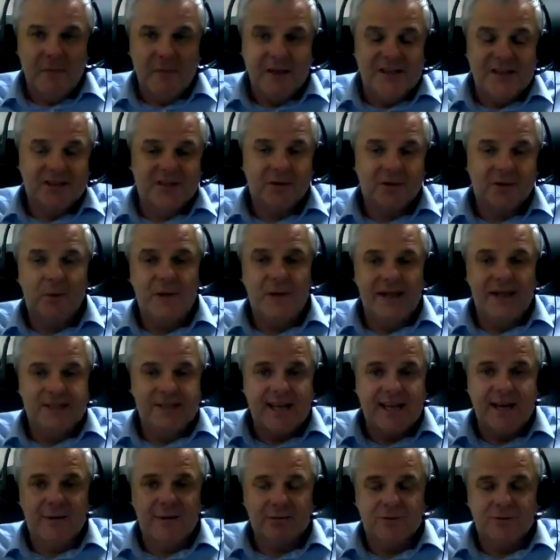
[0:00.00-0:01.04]
they squeeze
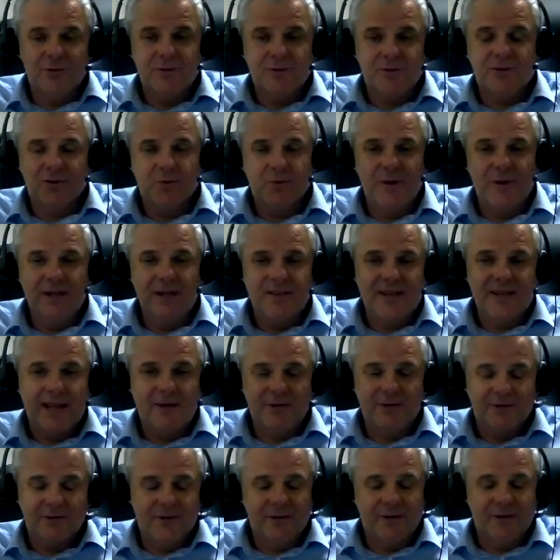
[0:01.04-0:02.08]
out
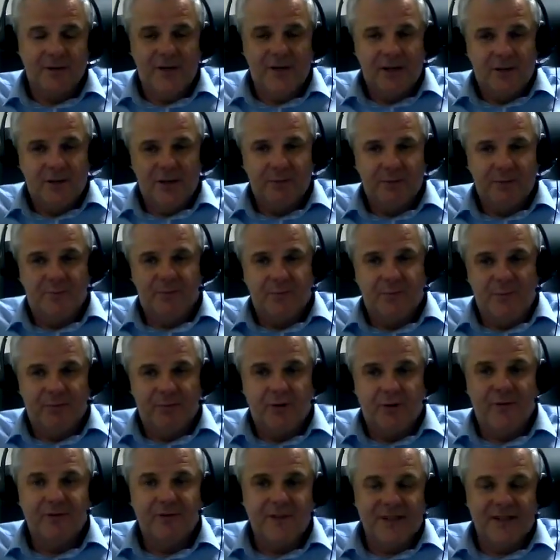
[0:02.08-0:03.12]
the
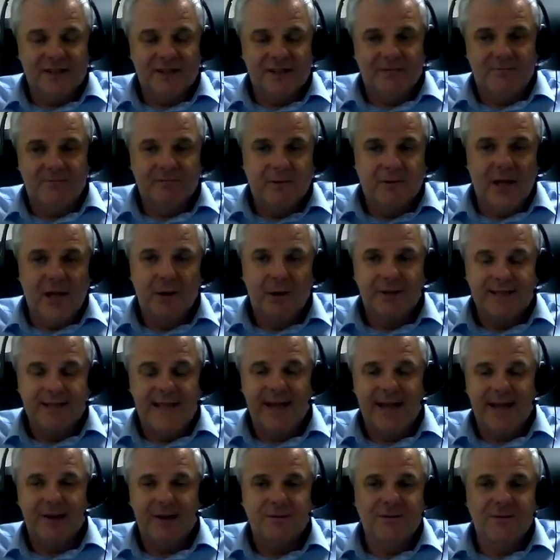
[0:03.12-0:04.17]
profits lower
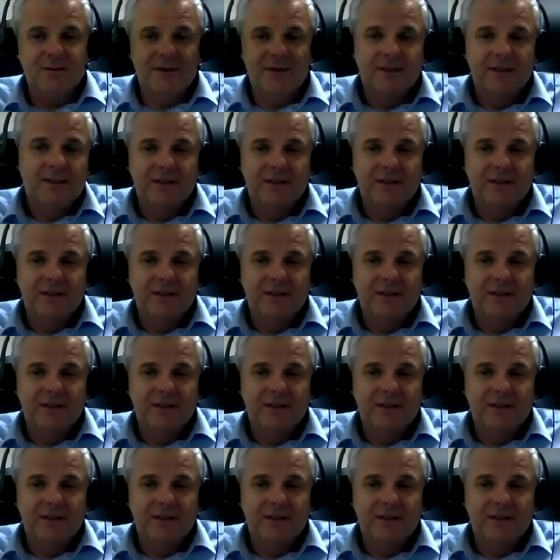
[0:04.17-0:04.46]
down.